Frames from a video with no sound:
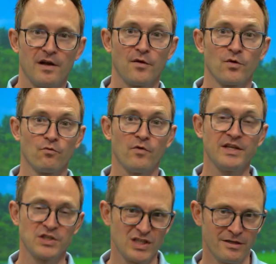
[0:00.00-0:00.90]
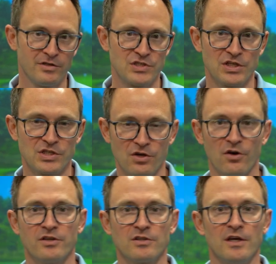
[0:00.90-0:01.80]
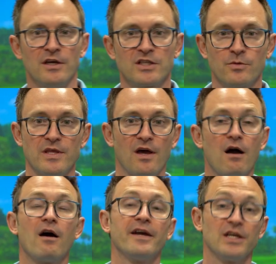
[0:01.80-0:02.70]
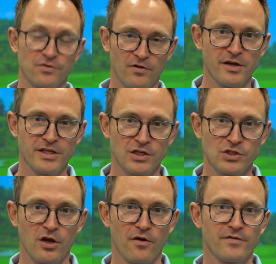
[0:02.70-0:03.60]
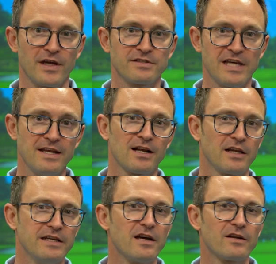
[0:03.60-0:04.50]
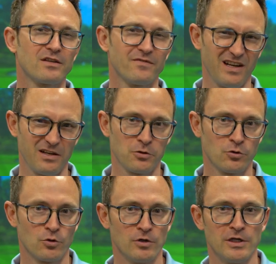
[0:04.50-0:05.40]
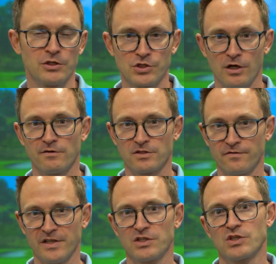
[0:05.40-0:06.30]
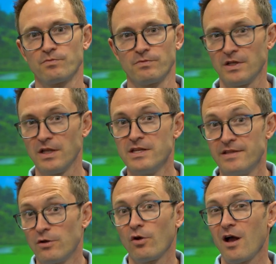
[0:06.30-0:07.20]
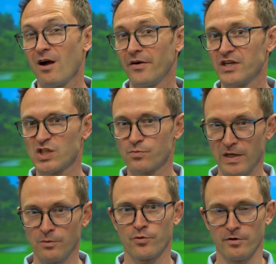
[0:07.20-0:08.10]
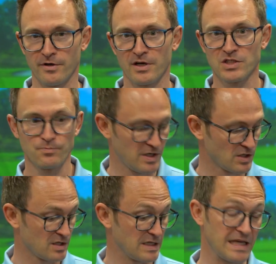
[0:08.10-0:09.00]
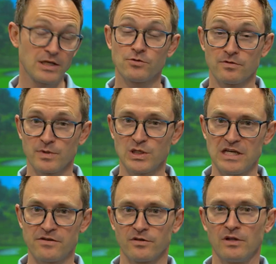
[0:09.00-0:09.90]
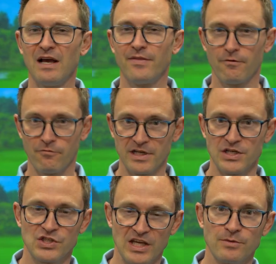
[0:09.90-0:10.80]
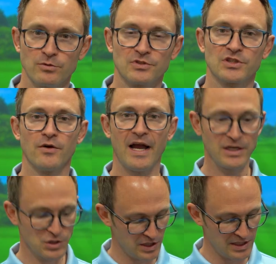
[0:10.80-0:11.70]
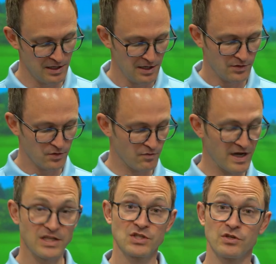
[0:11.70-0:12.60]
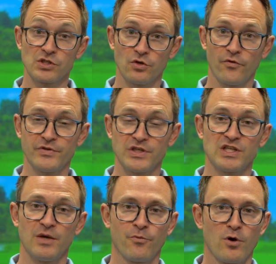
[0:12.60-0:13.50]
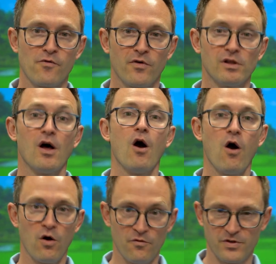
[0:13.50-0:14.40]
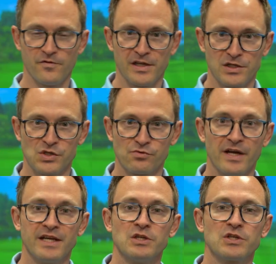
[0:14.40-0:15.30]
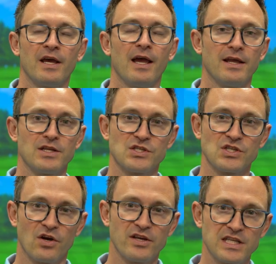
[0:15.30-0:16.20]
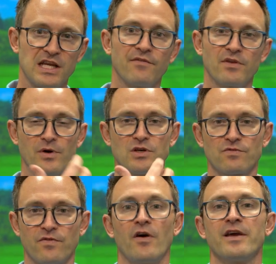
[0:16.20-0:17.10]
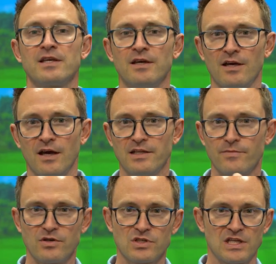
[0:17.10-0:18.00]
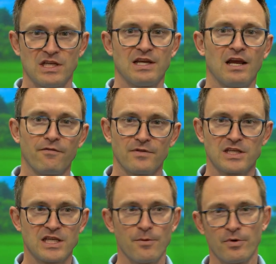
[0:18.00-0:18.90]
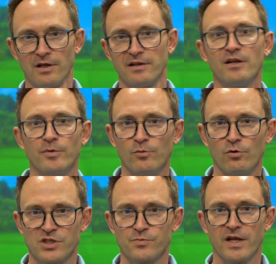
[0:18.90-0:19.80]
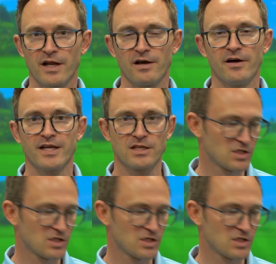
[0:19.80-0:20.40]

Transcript: Now the red series is designed to be the highest flighting shaft. Now technically none of the VeloCore shafts, the Ventus, they're not high spin products because of the nature of the material, they're really stable. So actually the red is the softest tip profile of the Ventus range and is designed to give the most flight and the most kick from the tip, a little bit more spin and height.